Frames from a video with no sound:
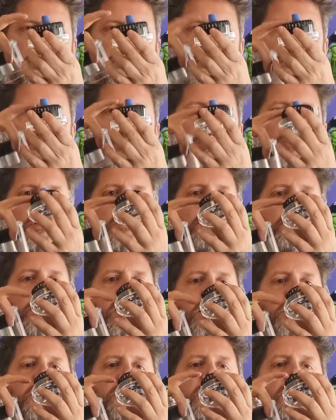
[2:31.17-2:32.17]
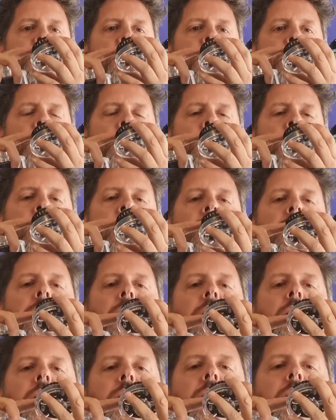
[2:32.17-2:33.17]
is the bottom base,
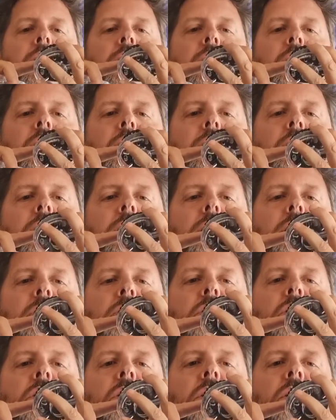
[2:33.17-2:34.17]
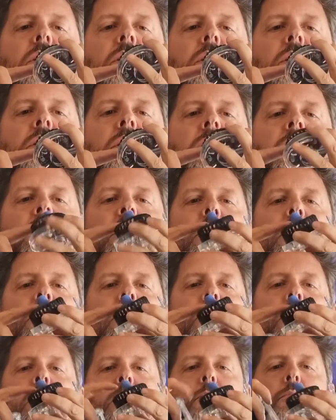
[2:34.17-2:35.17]
and here is
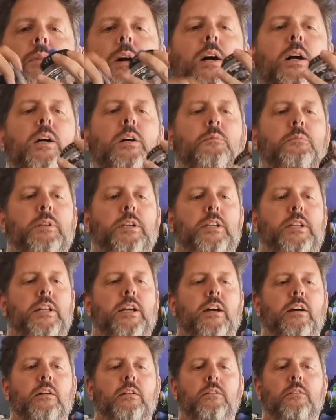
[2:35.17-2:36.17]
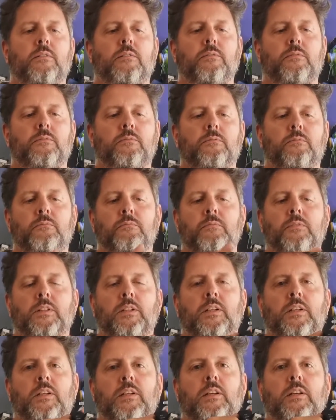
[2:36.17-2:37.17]
some biomedia,
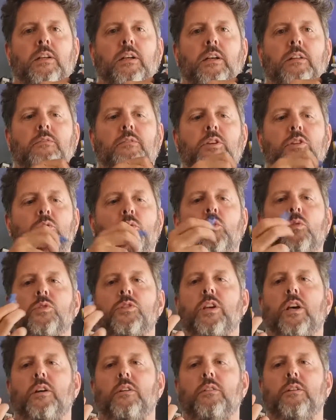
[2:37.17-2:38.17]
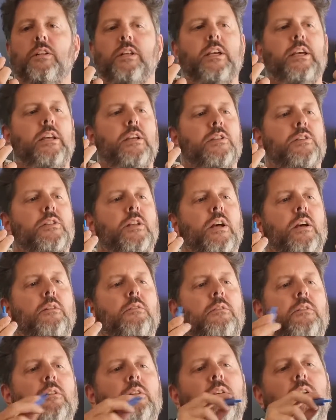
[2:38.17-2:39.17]
and there's also an air
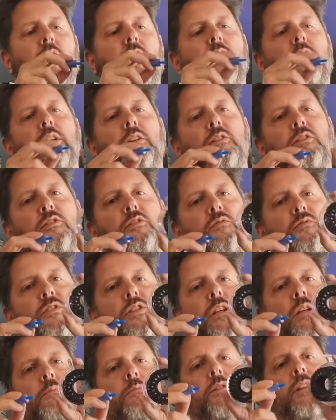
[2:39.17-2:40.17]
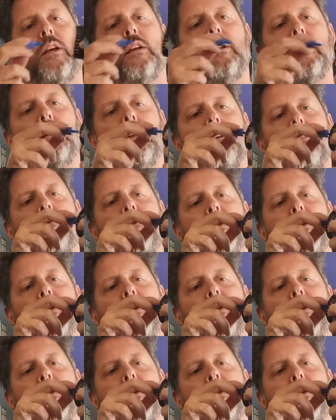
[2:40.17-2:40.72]
stone, and it seems like it can